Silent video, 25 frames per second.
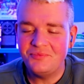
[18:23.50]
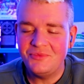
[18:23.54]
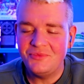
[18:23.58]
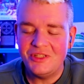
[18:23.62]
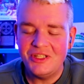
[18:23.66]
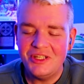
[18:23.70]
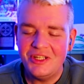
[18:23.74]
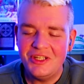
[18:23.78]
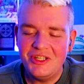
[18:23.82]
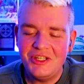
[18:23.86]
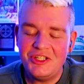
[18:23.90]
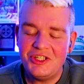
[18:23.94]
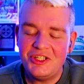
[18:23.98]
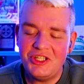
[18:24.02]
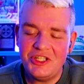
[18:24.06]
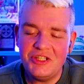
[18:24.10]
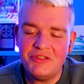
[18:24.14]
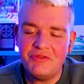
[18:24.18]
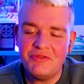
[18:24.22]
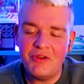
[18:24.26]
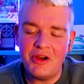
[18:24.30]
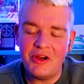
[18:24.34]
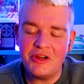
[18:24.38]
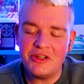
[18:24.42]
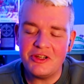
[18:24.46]
She's
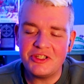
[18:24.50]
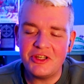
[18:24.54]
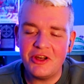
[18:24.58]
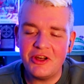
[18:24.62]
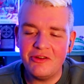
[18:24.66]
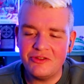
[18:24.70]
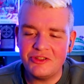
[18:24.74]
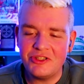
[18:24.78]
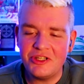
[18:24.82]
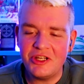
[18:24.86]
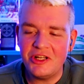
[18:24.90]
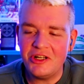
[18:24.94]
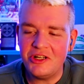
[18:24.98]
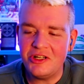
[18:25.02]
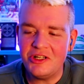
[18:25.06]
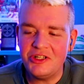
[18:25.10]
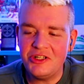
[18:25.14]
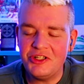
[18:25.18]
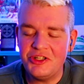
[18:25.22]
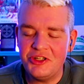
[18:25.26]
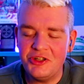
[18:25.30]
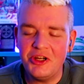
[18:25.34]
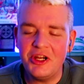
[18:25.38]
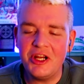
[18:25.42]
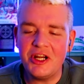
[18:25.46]
very self-centered.
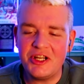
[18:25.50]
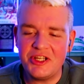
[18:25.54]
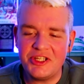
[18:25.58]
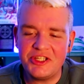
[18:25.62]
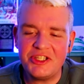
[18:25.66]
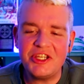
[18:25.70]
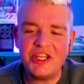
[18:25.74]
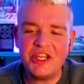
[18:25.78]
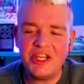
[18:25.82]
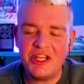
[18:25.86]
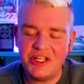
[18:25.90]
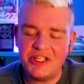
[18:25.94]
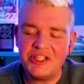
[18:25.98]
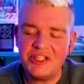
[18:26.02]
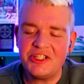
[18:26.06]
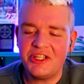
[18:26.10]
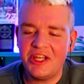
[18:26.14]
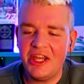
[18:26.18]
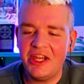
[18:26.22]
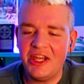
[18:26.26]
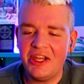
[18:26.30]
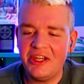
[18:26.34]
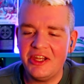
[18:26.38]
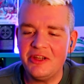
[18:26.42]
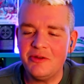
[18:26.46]
You're going to see in a
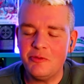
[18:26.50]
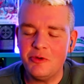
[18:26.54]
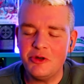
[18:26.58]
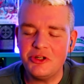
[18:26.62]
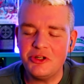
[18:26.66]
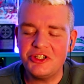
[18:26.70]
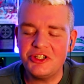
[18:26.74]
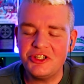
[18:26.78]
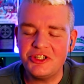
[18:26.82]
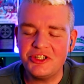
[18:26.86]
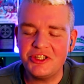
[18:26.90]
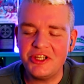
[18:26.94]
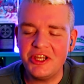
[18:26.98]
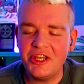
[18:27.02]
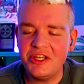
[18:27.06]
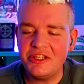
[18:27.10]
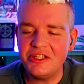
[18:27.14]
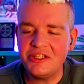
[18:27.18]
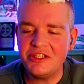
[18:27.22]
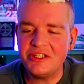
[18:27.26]
second what she says.